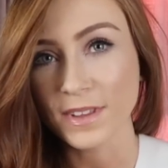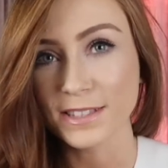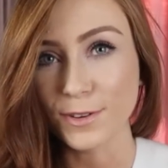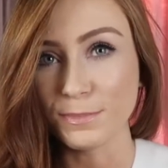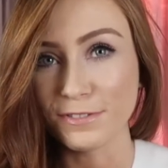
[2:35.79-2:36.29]

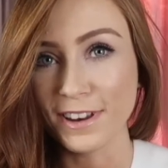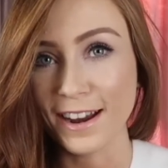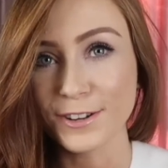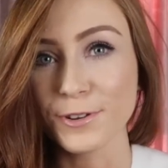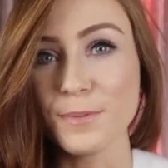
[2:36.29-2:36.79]
it's gonna be really
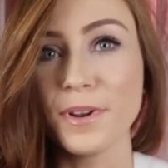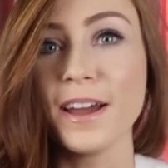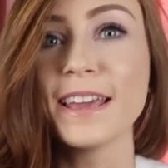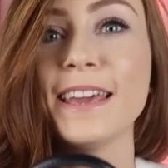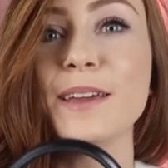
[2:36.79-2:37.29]
hard to show you, but
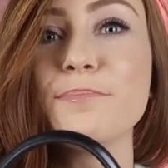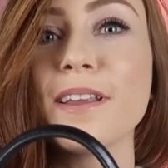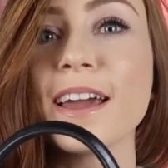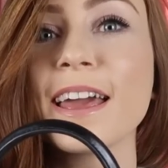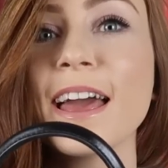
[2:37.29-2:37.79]
I keep
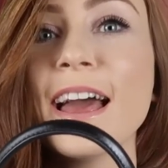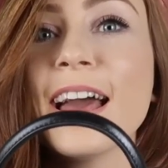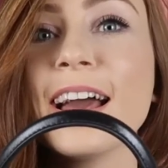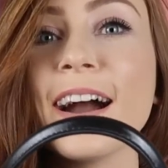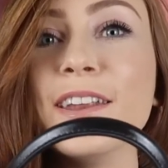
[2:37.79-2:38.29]
like
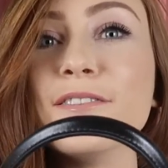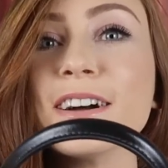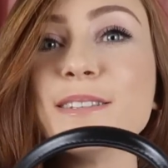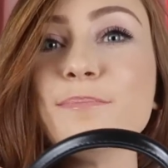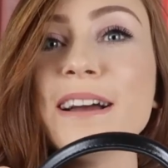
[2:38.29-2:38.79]
kind of
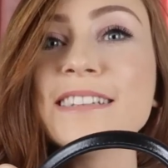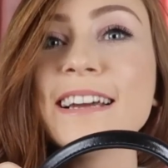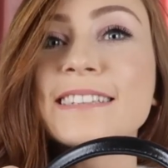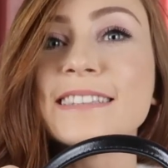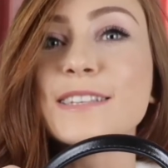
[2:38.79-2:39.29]

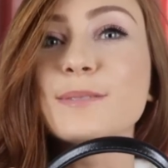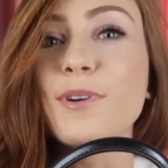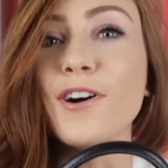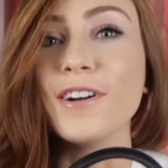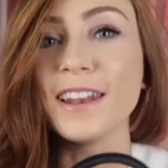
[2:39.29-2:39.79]
cosmetics in the
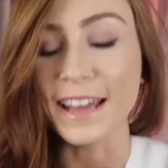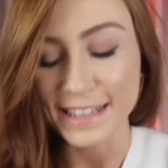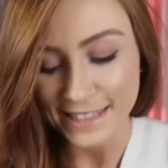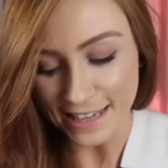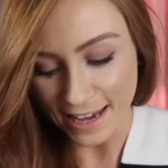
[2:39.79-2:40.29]
small
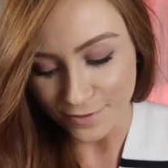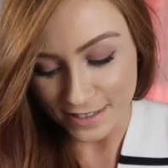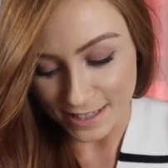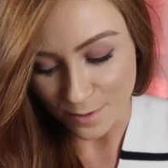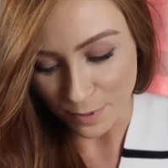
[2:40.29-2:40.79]
like
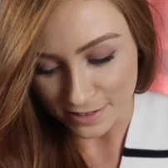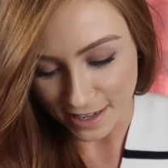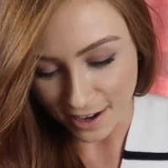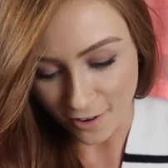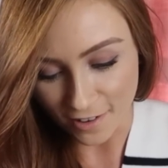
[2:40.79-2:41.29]
safe zip as
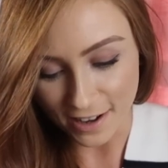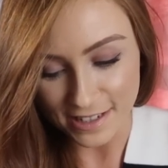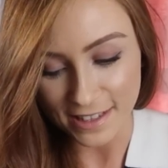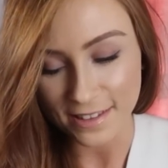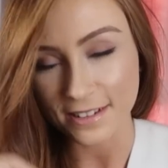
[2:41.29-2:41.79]
I call it,
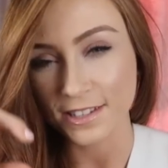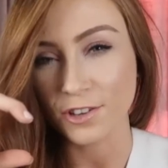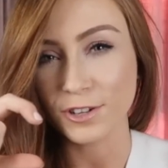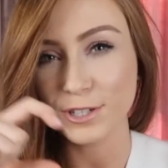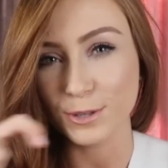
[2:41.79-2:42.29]
and then there's these
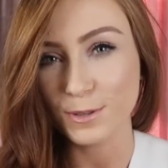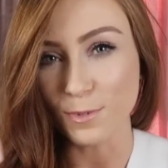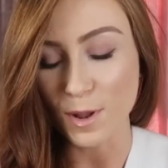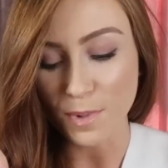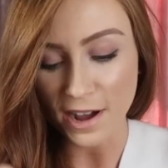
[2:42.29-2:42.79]
other two
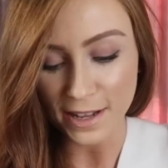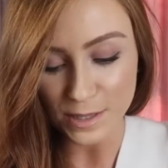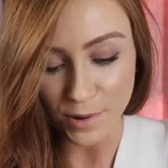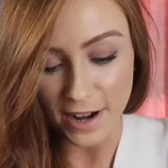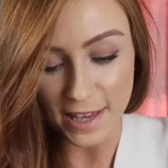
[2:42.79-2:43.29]
small
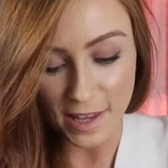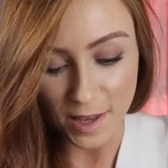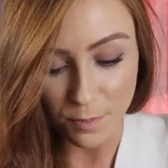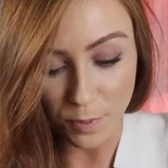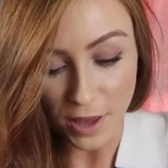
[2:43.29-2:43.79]
pockets where I
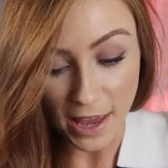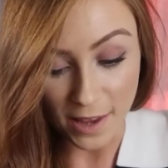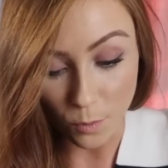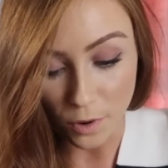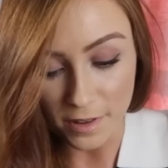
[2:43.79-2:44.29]
keep,
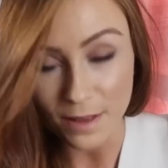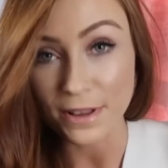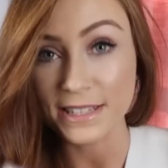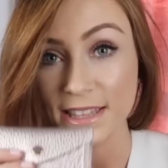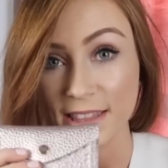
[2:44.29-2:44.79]
and one of them
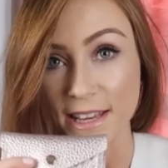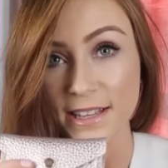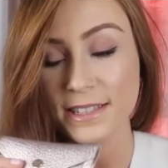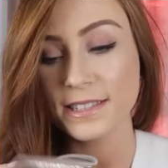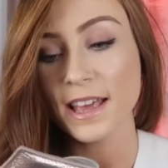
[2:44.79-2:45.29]
is this.